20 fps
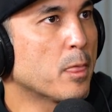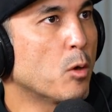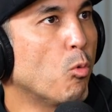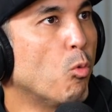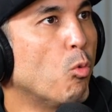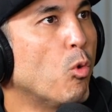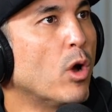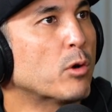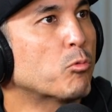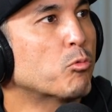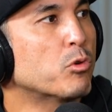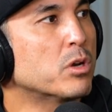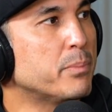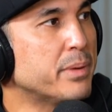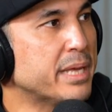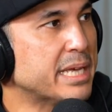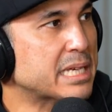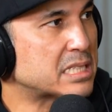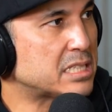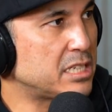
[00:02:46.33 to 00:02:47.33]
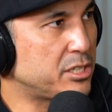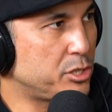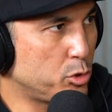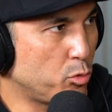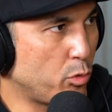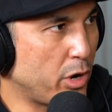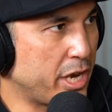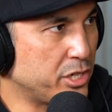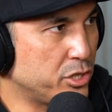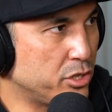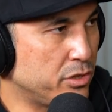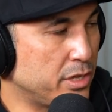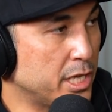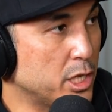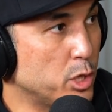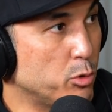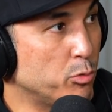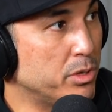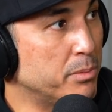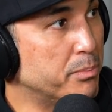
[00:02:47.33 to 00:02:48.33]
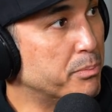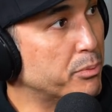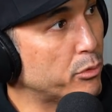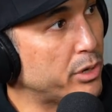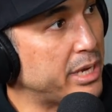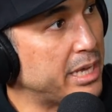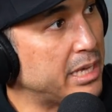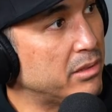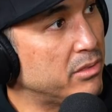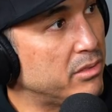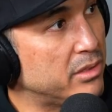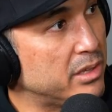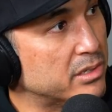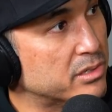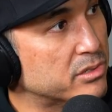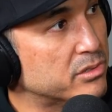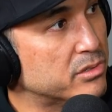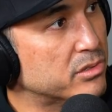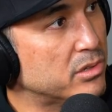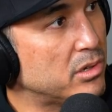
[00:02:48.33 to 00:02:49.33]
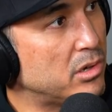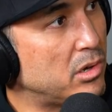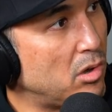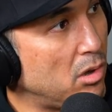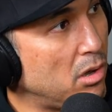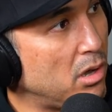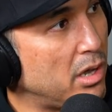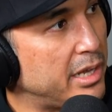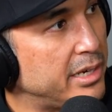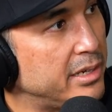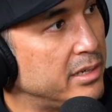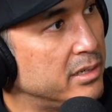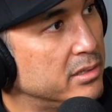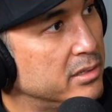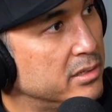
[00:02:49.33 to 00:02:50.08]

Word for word: What would be a situation that you would bring this on?